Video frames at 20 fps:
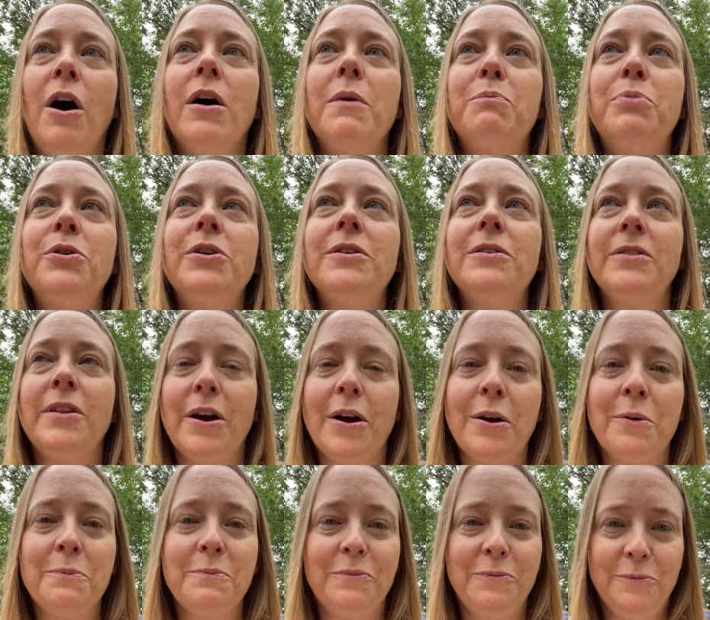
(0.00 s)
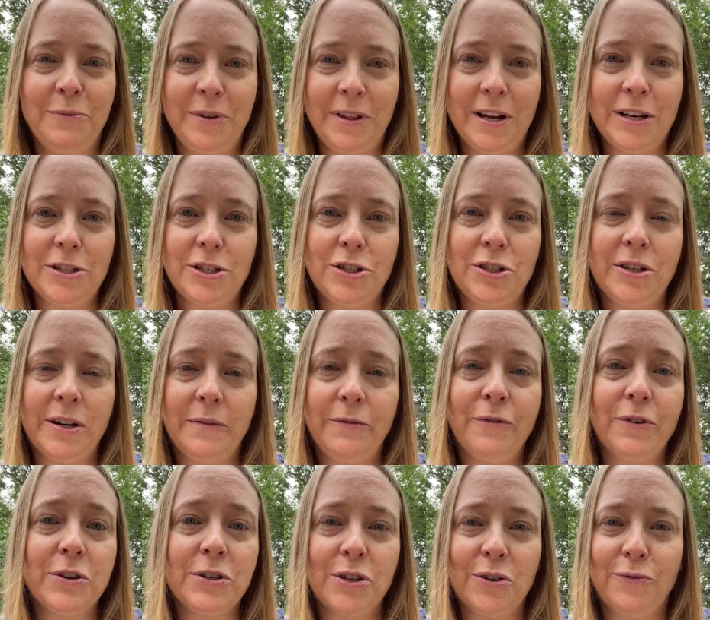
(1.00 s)
put their relationship
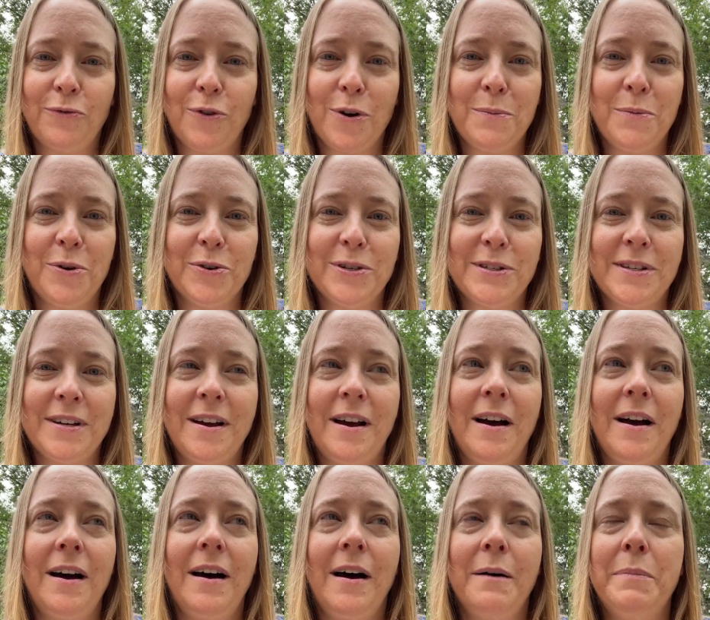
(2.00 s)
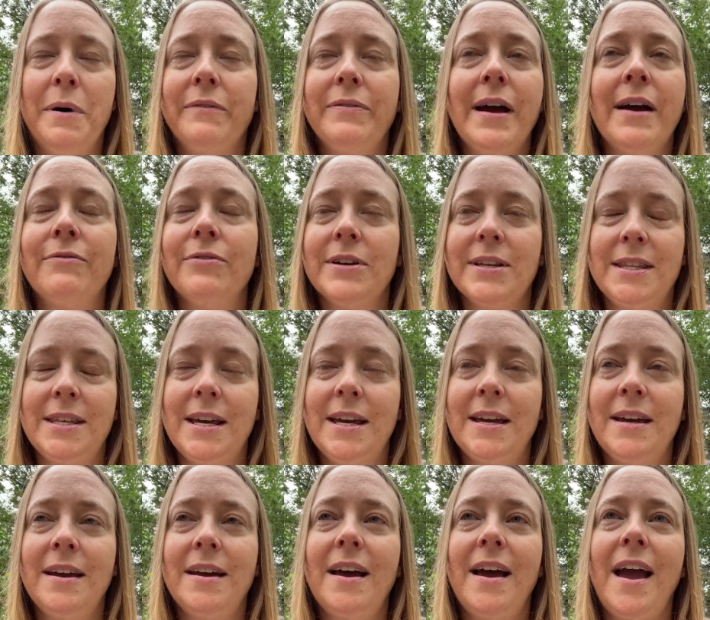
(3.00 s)
first and foremost above
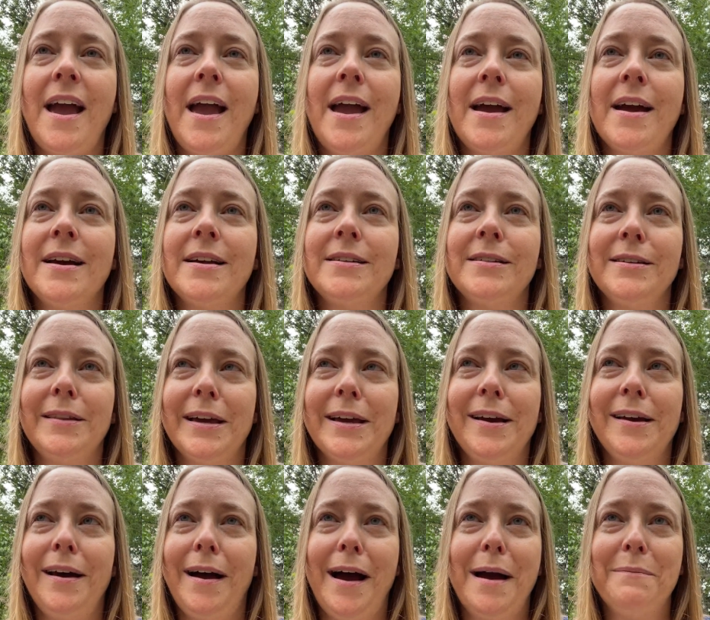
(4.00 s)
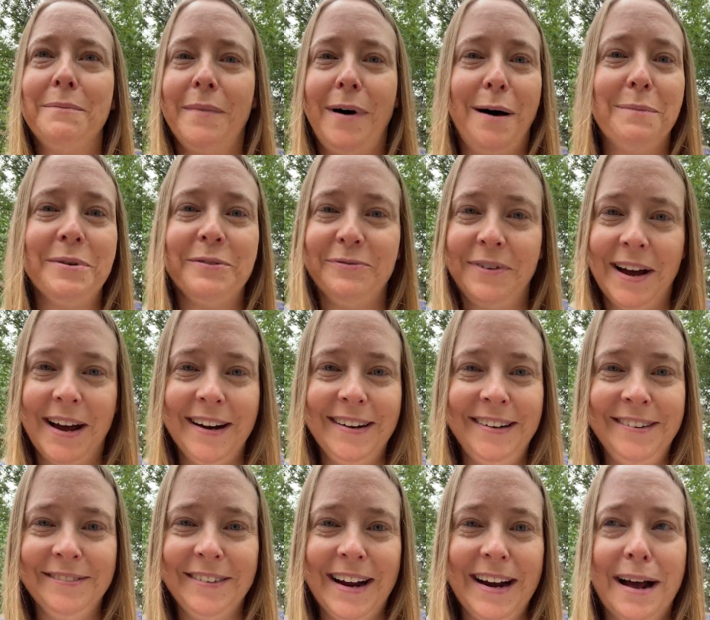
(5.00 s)
everything, and like I'll be fine,
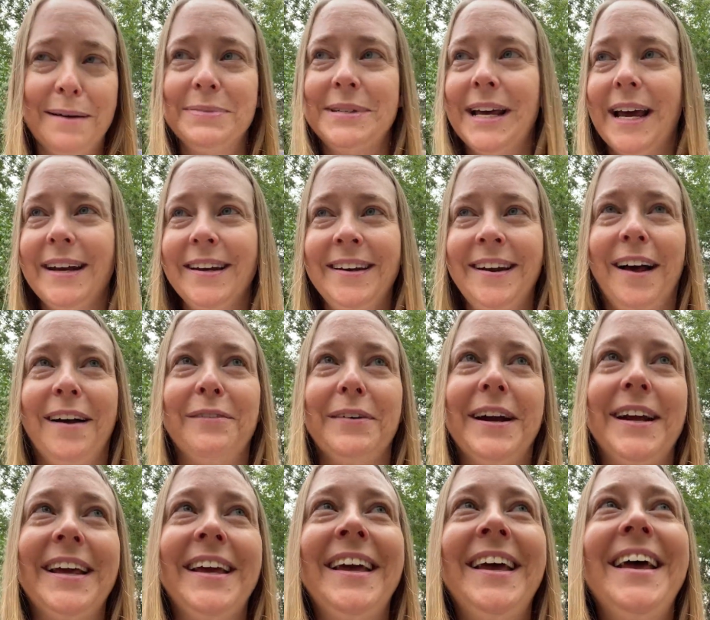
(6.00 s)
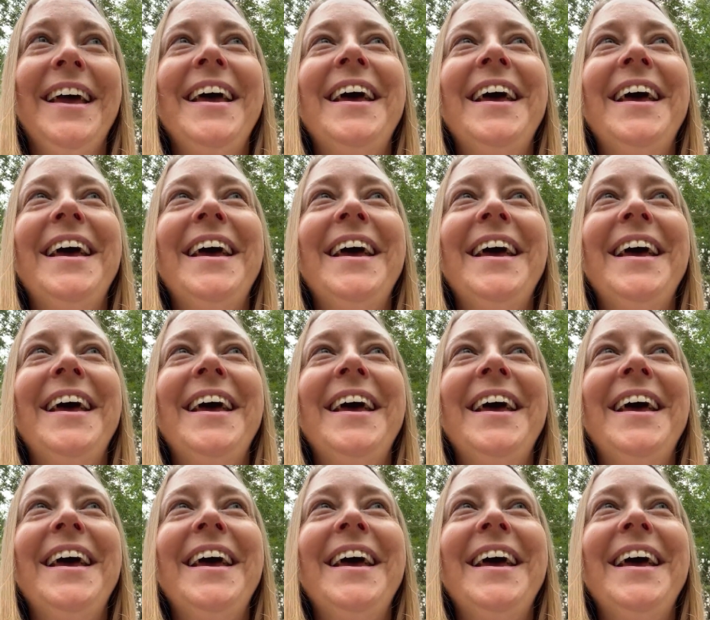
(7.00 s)
right? I'm dead already.